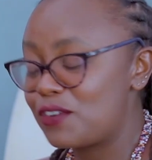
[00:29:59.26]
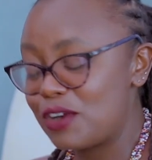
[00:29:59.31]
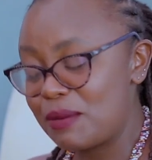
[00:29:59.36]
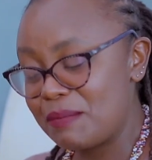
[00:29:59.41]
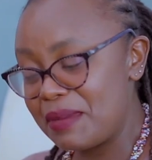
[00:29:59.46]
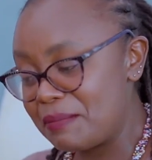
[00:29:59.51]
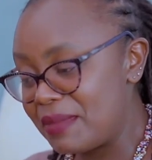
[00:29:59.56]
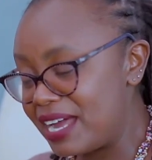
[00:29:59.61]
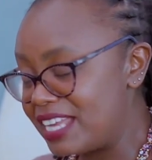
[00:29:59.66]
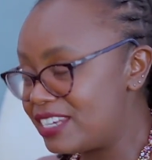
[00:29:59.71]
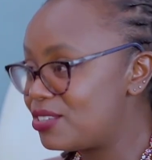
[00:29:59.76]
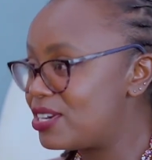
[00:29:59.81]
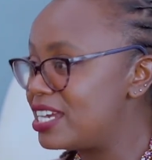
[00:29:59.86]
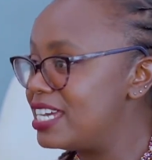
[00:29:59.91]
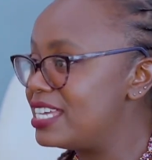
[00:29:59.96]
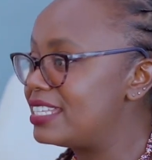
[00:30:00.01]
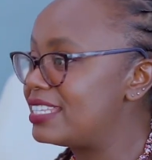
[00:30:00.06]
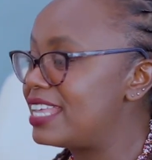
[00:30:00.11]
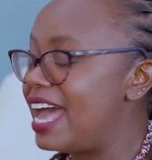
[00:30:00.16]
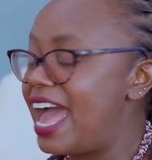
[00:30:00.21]
From a
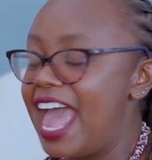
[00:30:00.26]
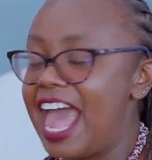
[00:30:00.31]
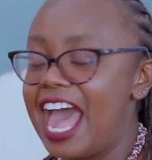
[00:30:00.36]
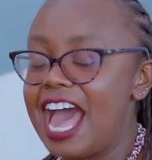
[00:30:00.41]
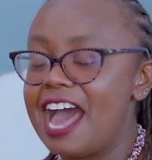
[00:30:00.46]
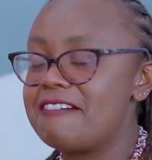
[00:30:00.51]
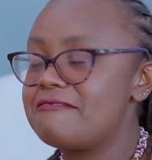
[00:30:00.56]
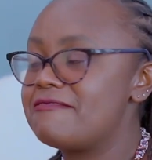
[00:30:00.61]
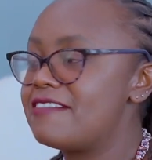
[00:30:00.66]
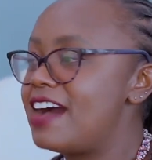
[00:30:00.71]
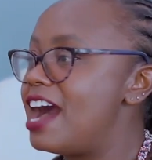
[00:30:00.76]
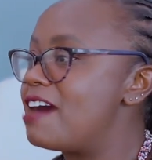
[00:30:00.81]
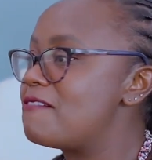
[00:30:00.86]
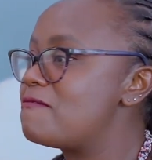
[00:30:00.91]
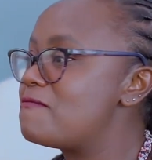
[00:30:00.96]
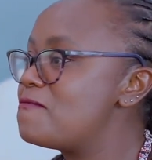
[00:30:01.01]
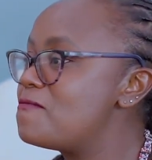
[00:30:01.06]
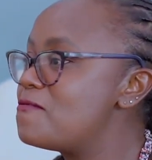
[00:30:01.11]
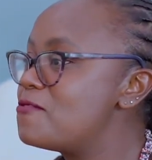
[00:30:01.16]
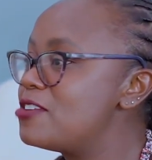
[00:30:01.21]
mattress, I have a
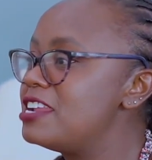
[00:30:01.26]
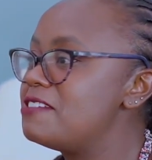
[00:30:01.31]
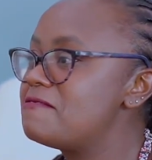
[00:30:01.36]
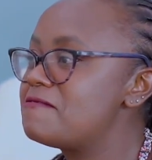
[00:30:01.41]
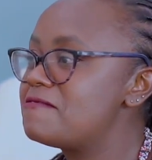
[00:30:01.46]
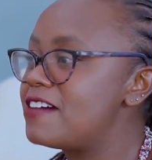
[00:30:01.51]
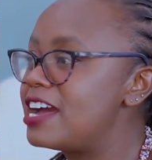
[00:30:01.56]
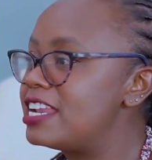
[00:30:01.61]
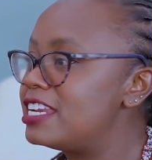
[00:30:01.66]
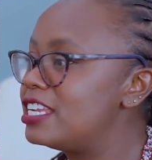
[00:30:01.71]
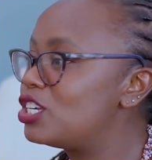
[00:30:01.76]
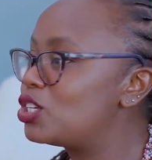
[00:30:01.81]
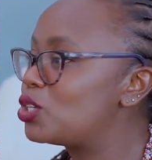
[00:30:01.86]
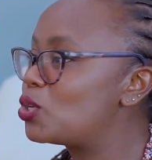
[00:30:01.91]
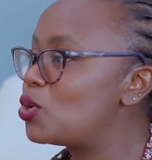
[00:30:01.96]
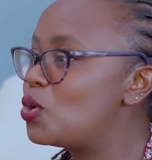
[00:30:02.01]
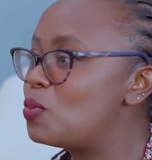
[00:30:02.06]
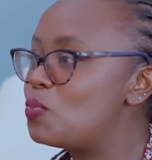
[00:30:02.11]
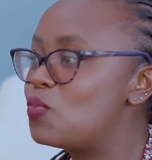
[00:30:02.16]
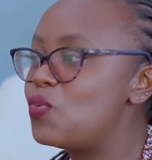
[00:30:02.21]
fully furnished
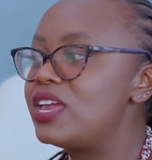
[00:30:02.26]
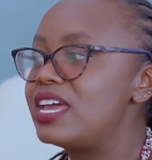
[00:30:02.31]
home.